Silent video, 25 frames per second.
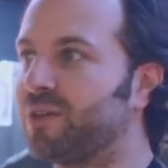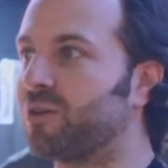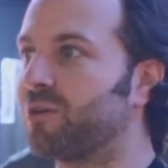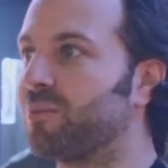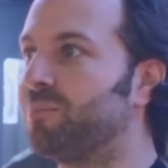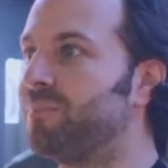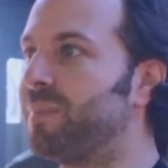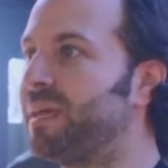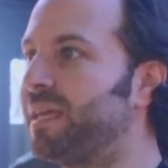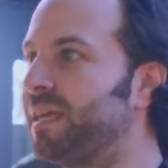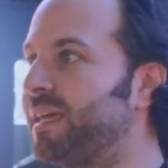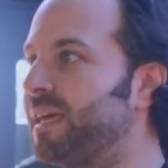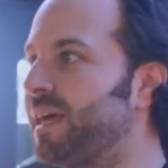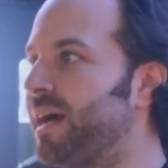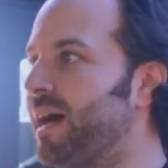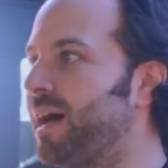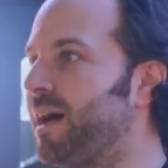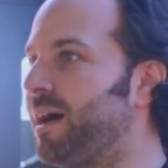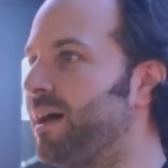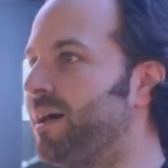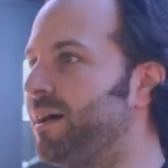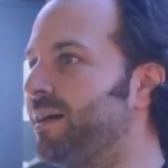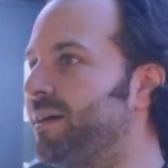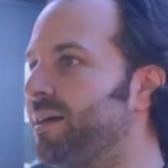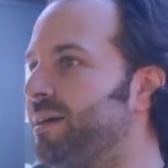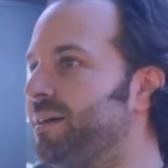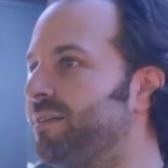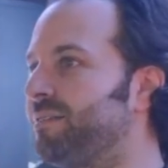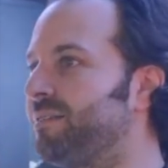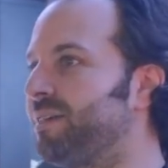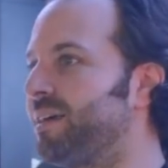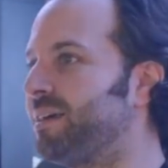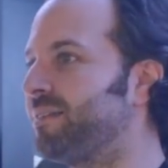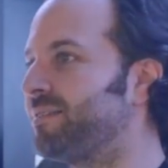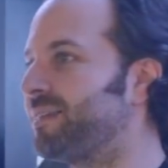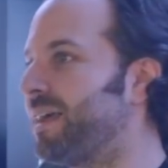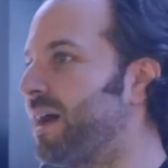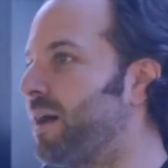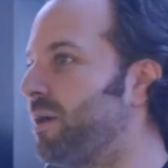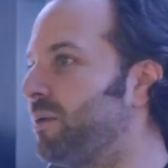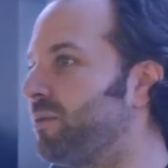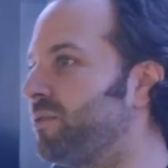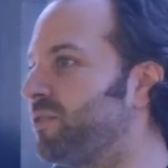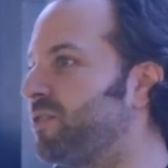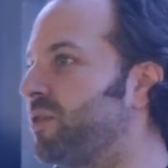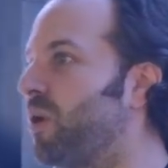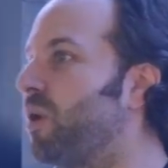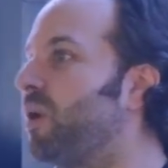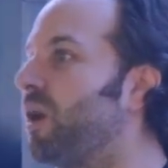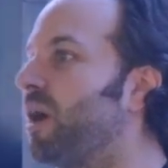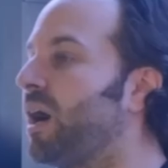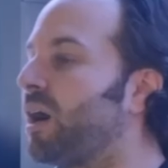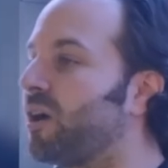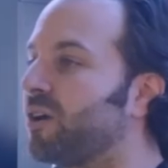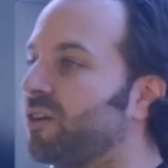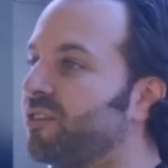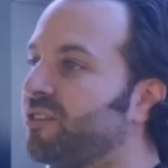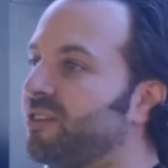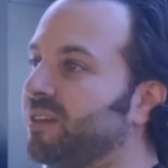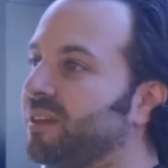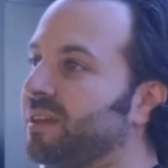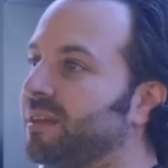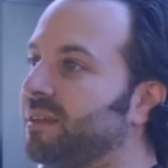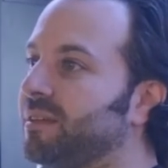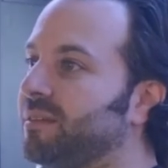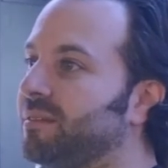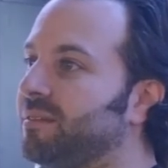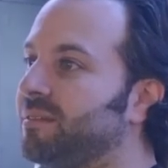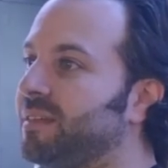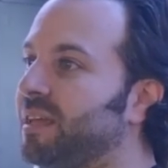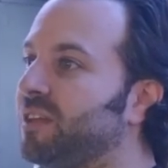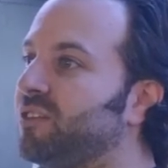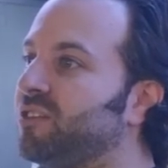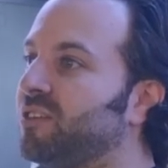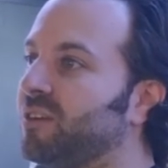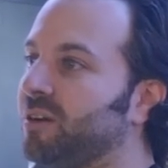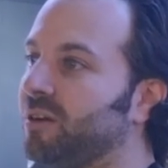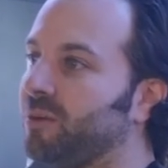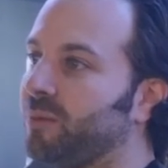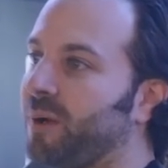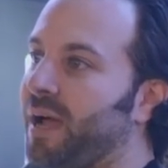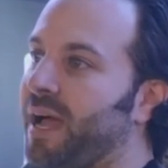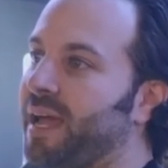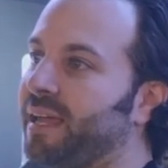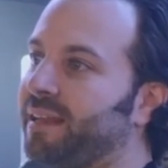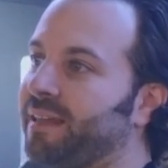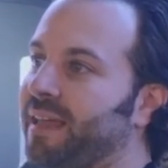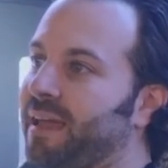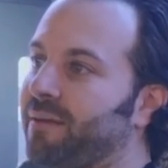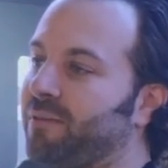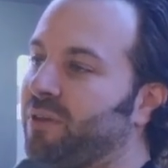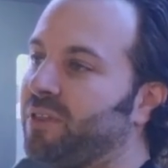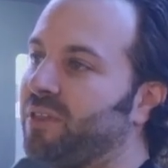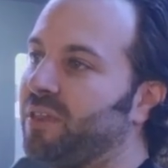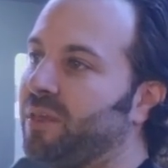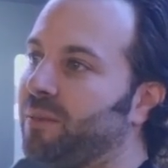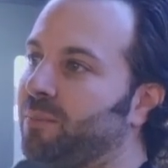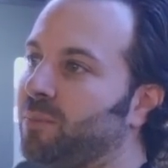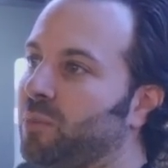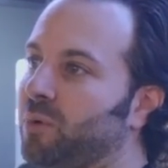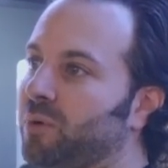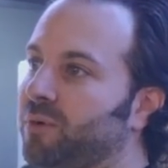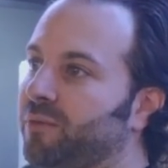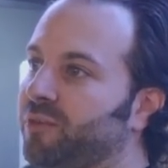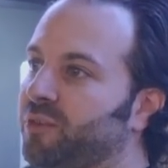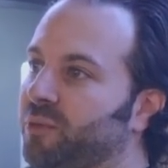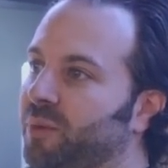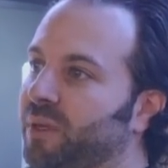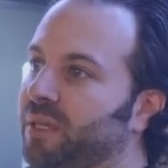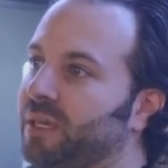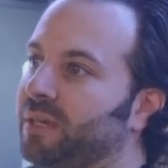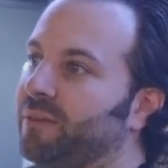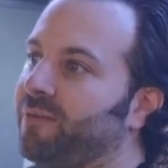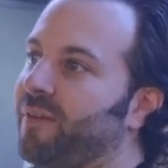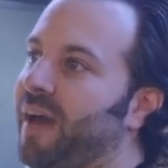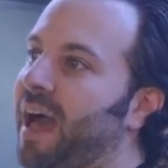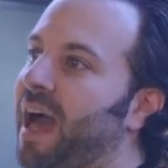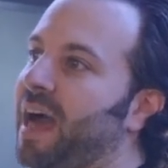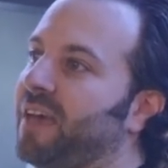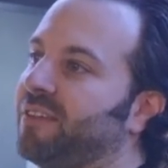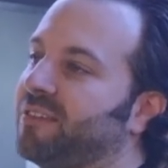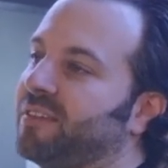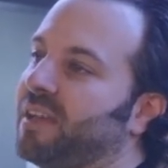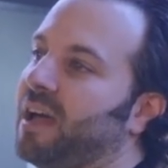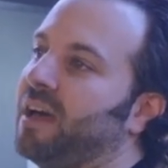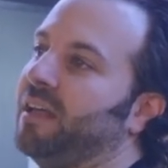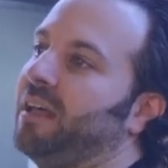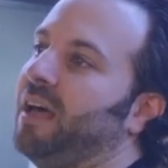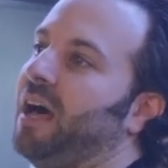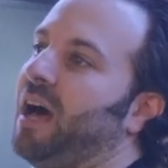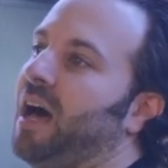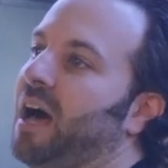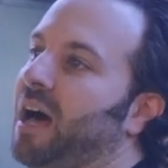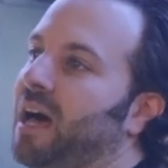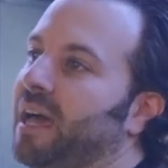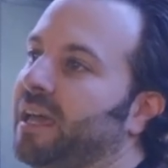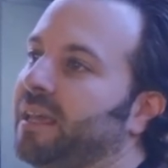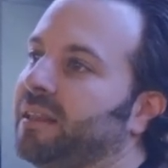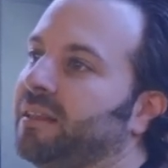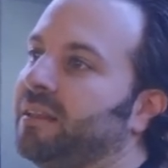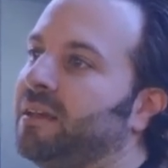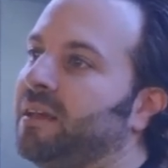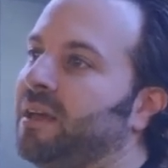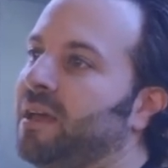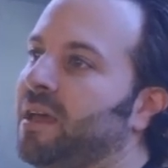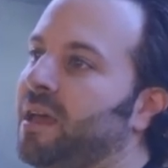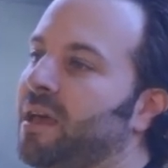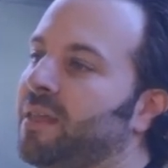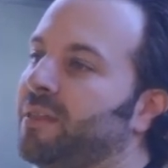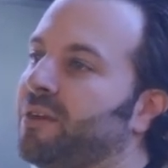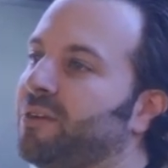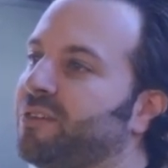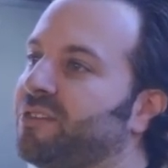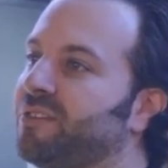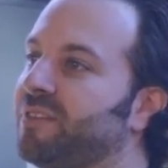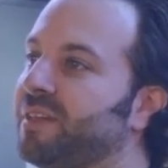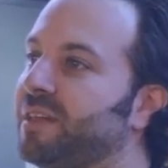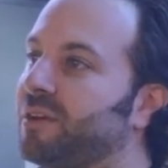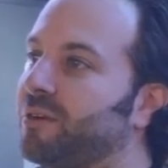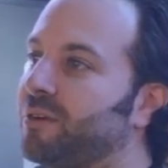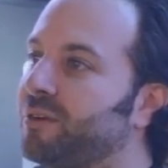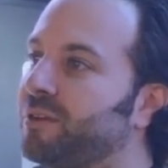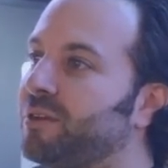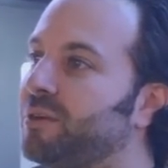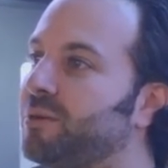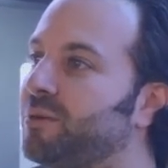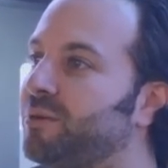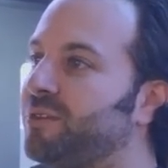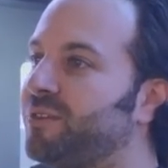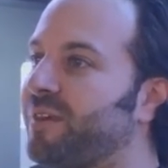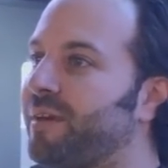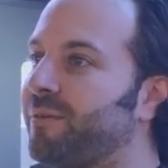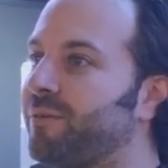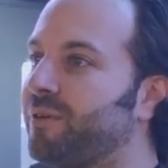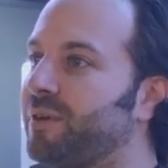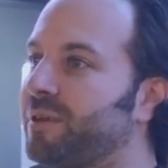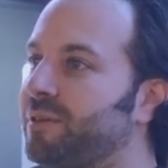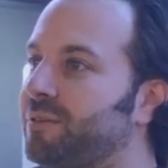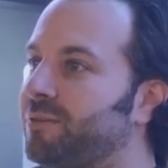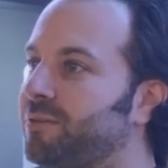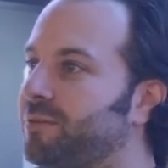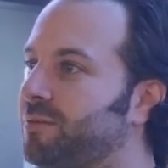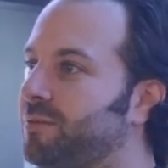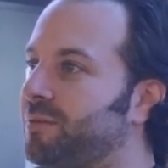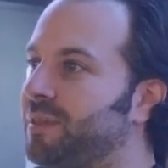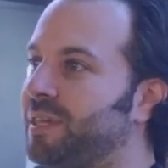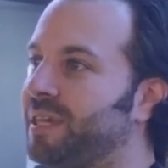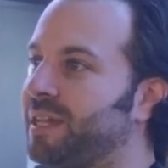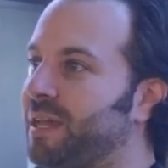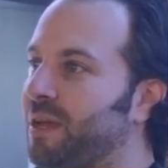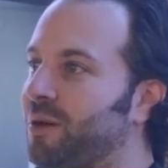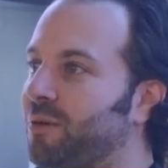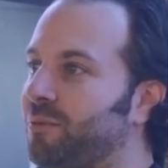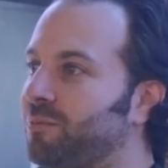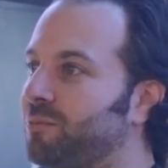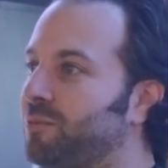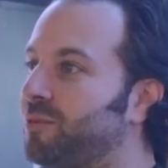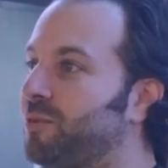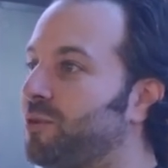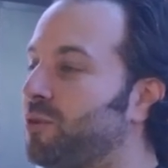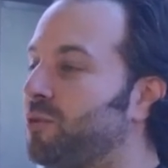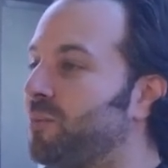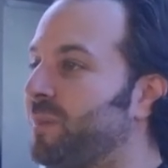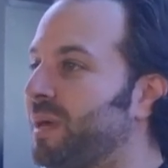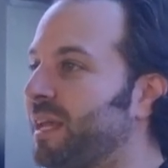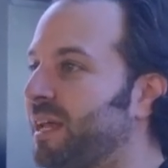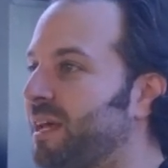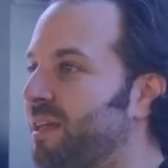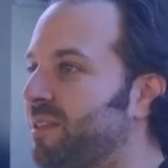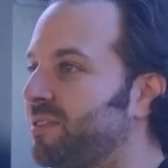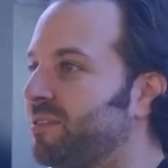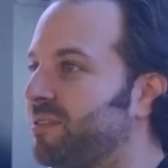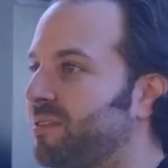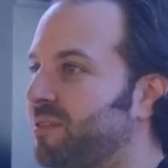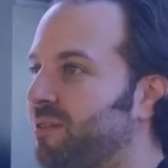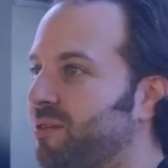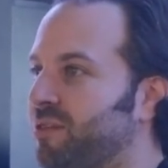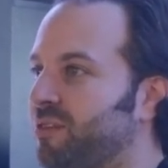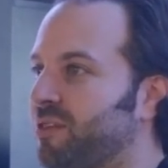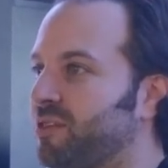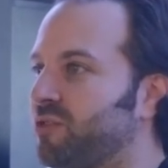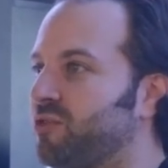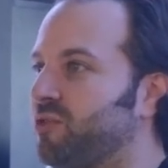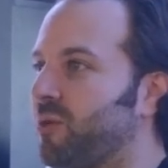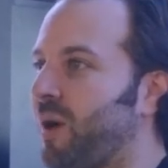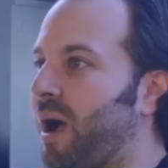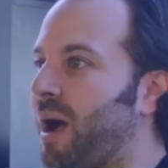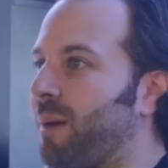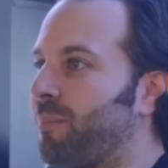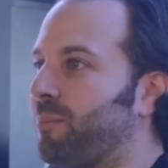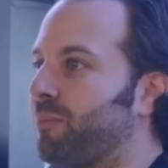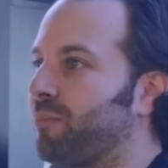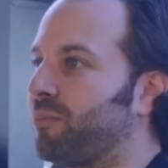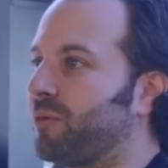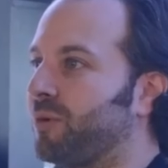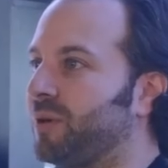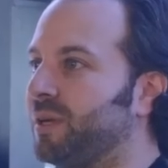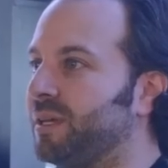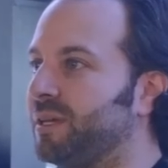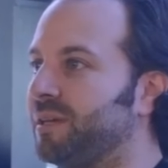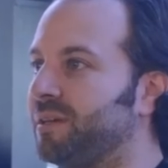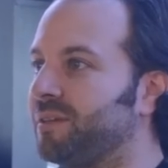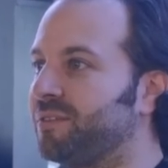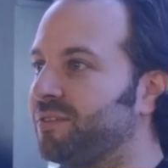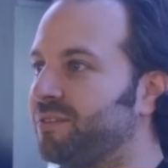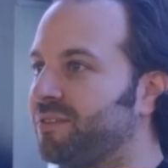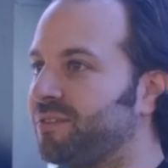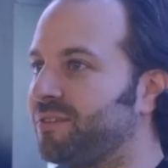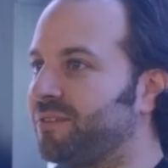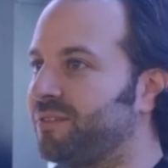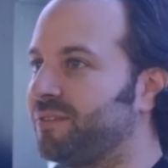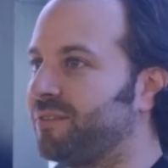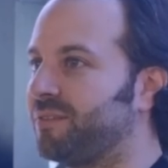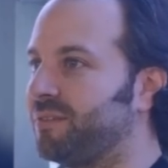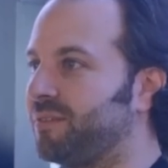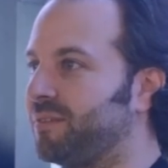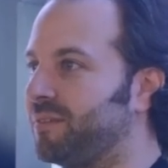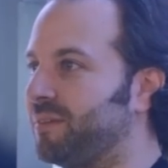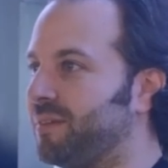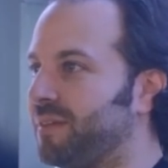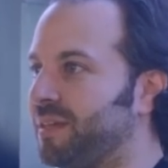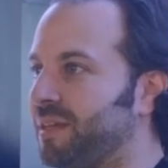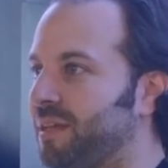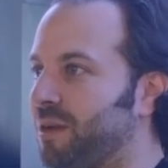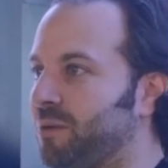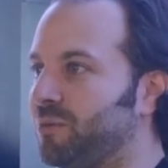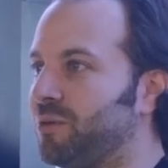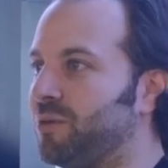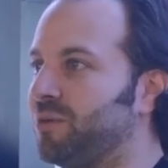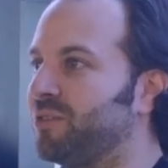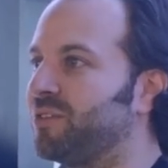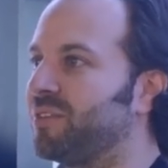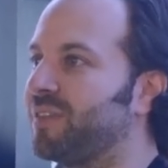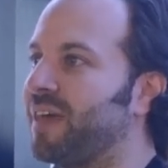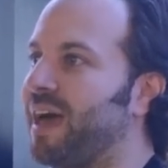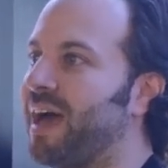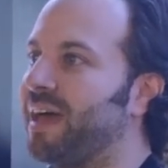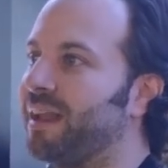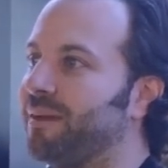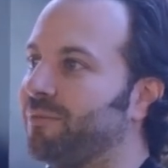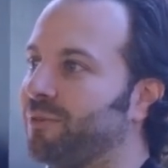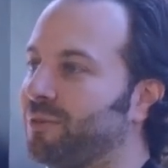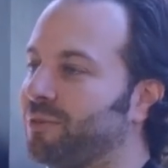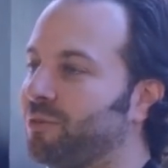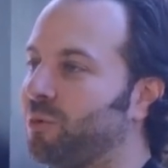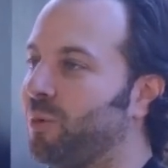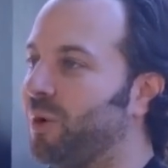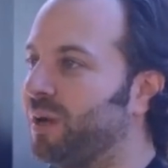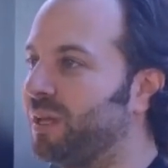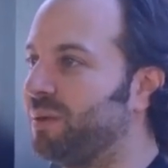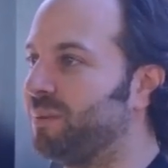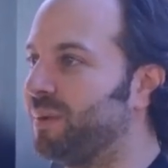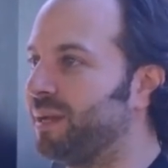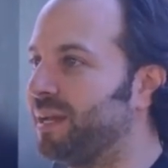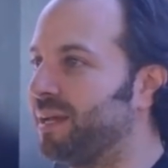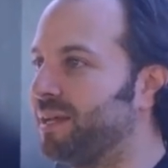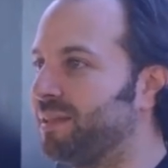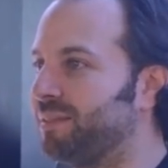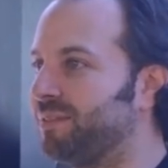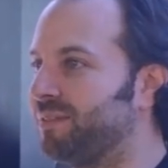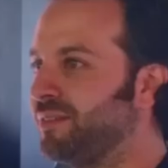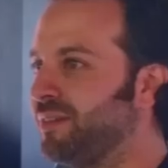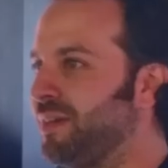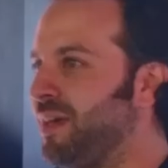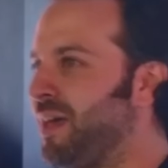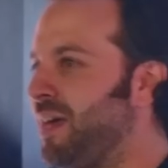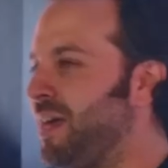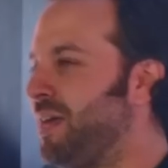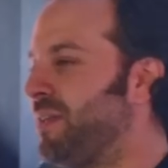media is now so largely digital, right? And everything moves really fast online. There's sneaker news every, you know, 2 minutes. There's a drop release, you know, news of that every 20 minutes.